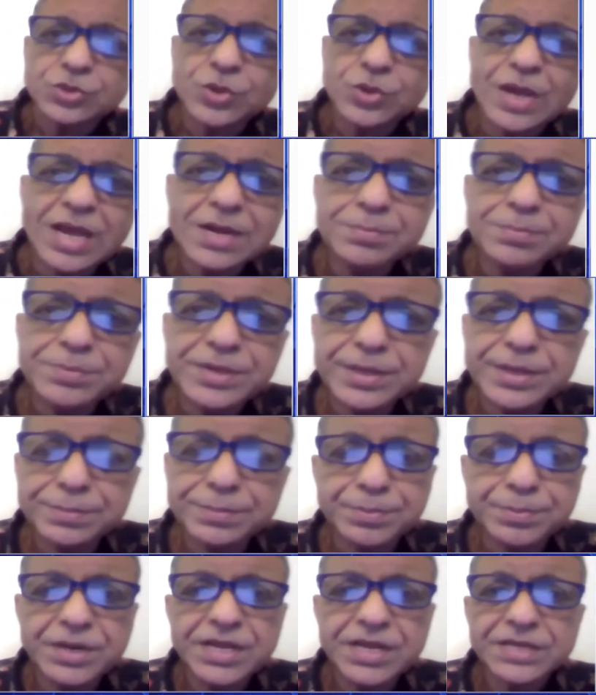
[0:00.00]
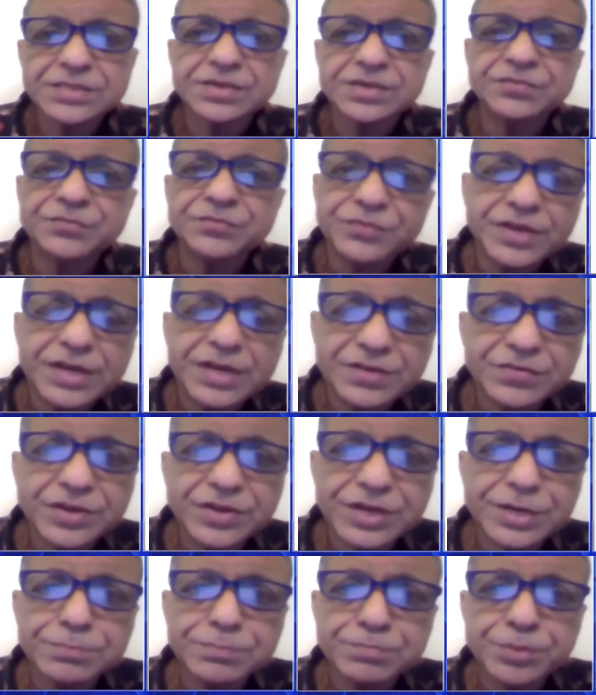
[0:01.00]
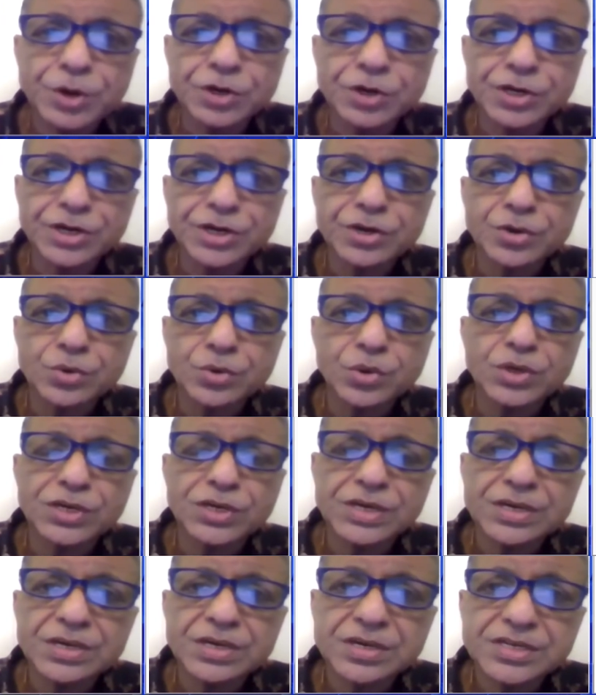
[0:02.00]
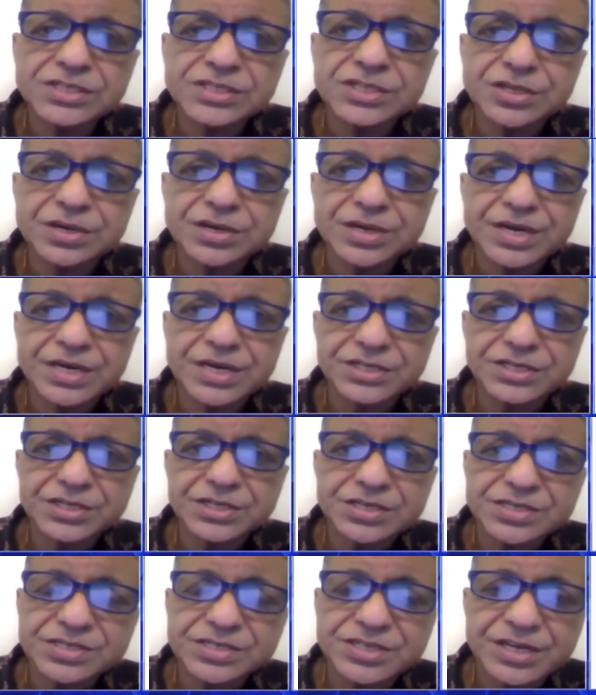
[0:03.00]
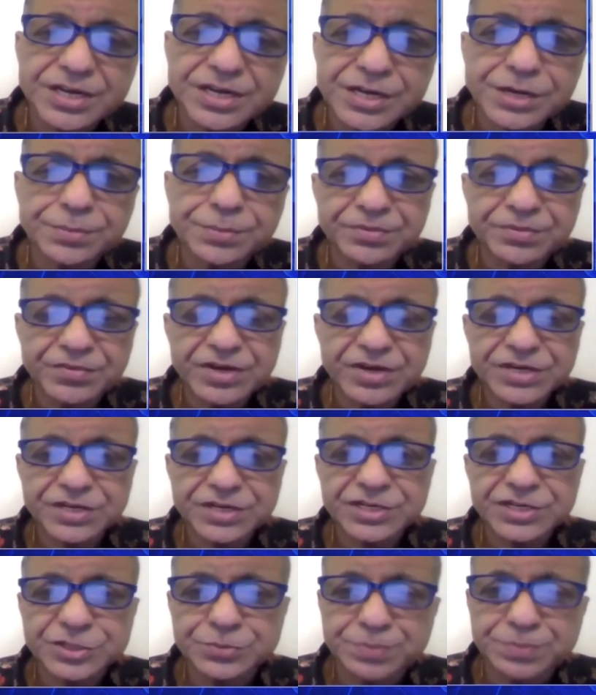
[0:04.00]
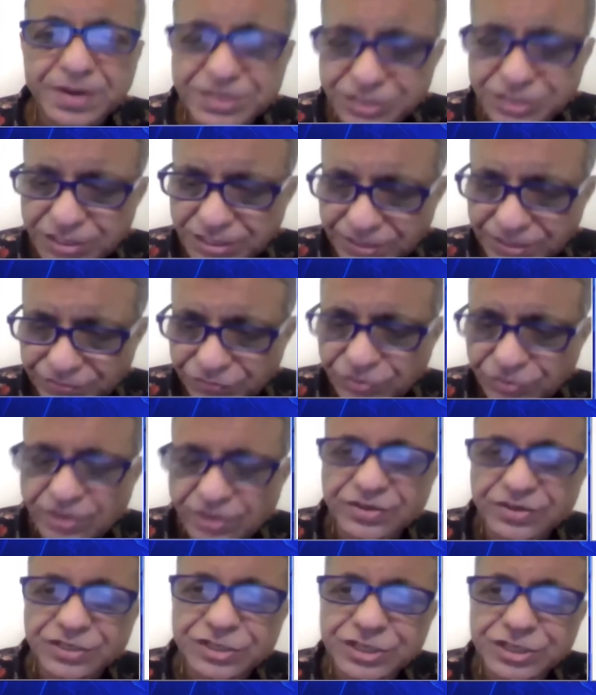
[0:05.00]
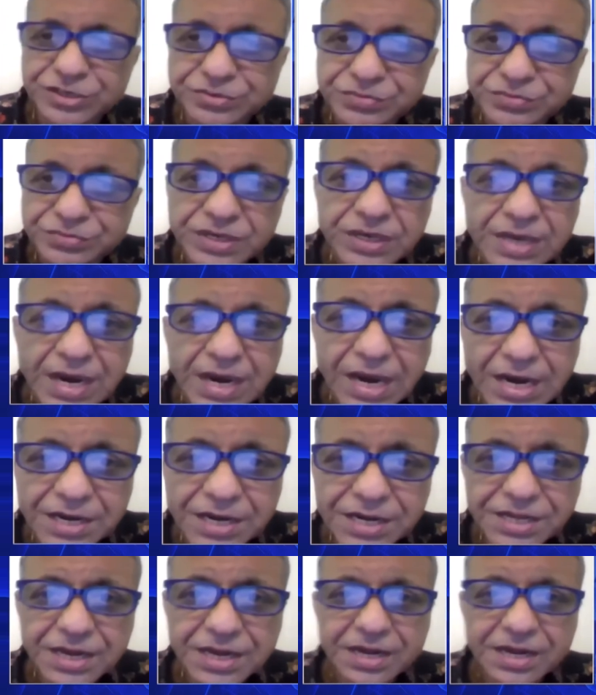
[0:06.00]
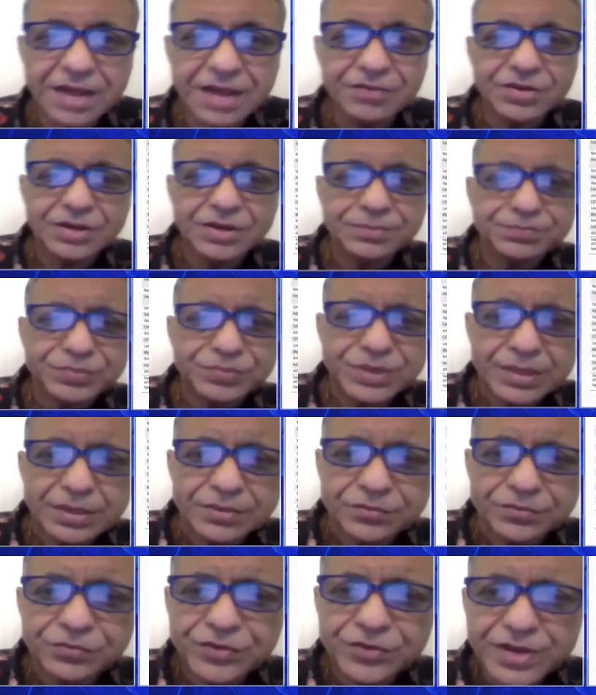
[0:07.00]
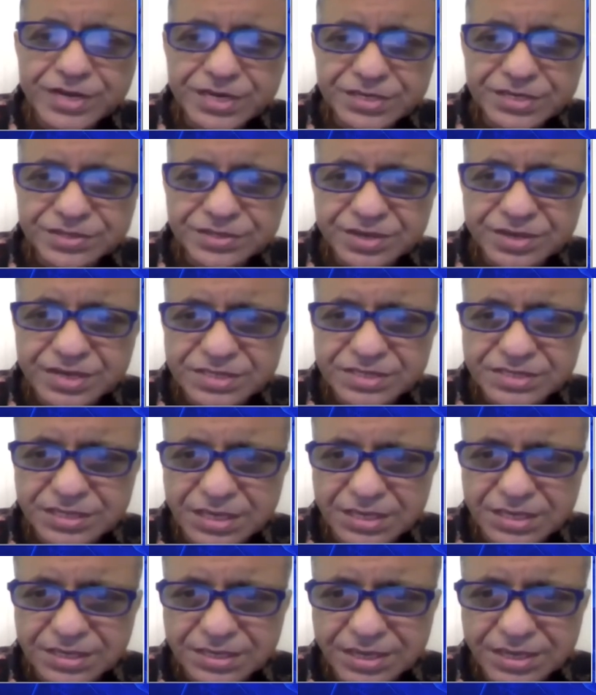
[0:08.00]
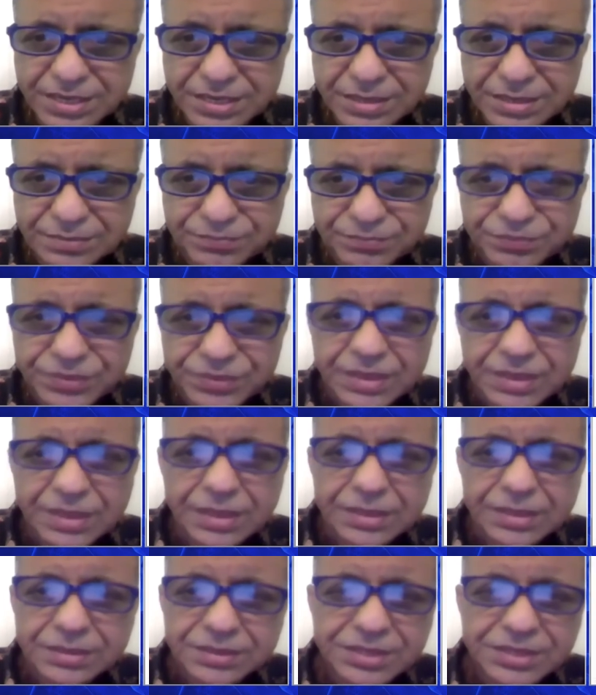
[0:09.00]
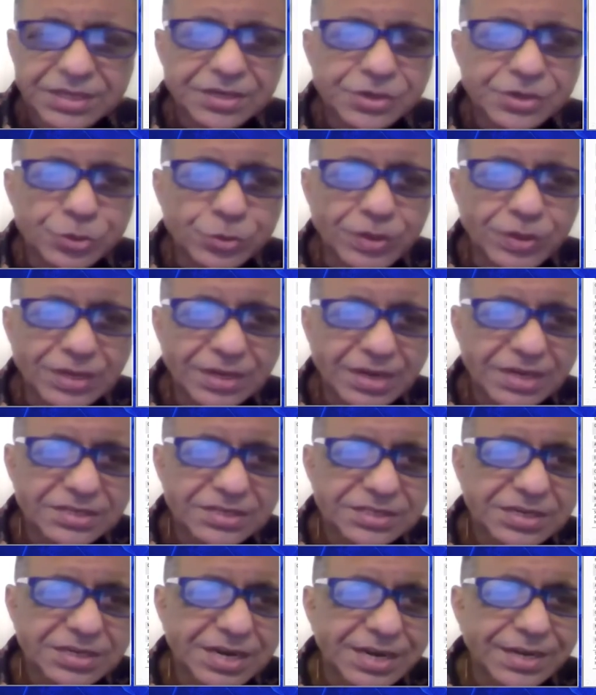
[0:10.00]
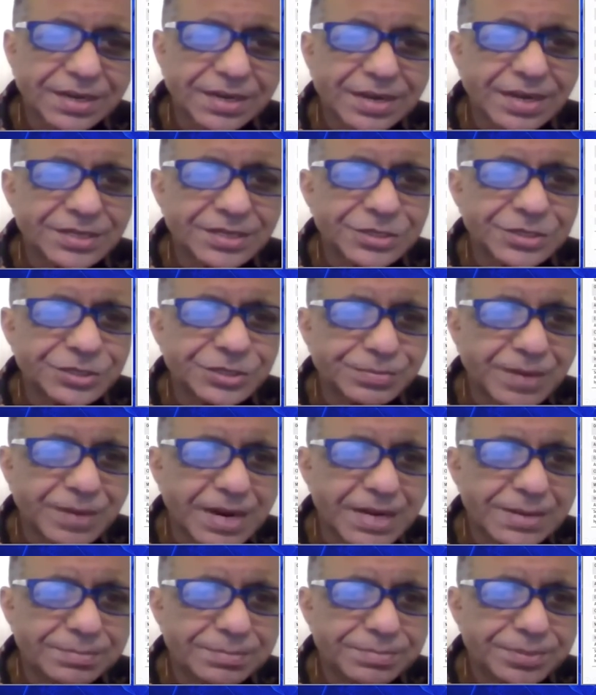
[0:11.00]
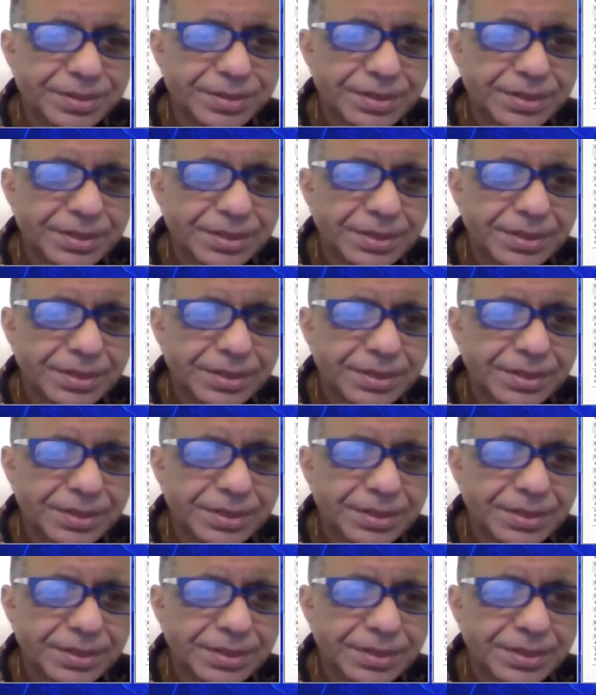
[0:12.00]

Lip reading: So LPA plays a very, very important role in risk reduction and secondary prevention, especially if you have achieved LDL level. Various drugs are there. The newer drugs like ezetimibe,